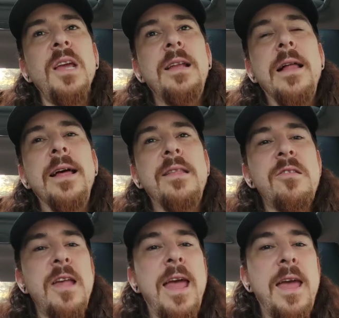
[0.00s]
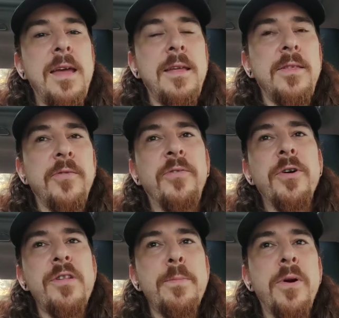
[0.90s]
let's say the
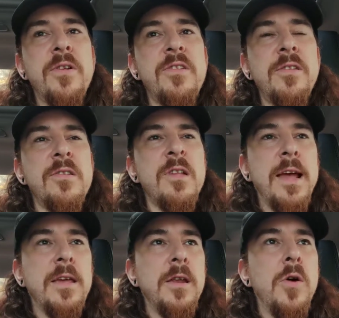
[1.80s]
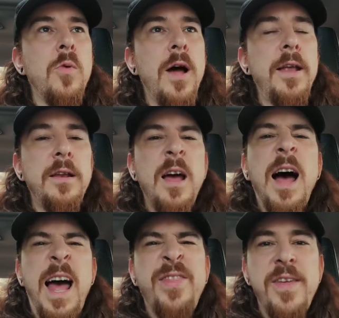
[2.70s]
first person is like, you know what?
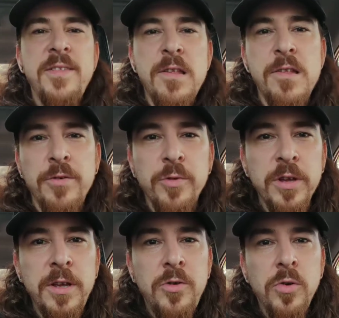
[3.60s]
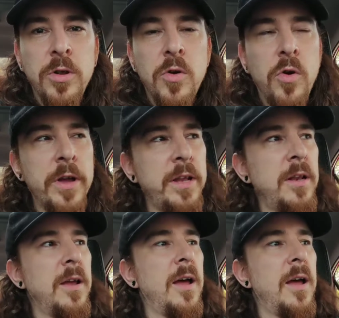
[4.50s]
I think this is a really cool coin.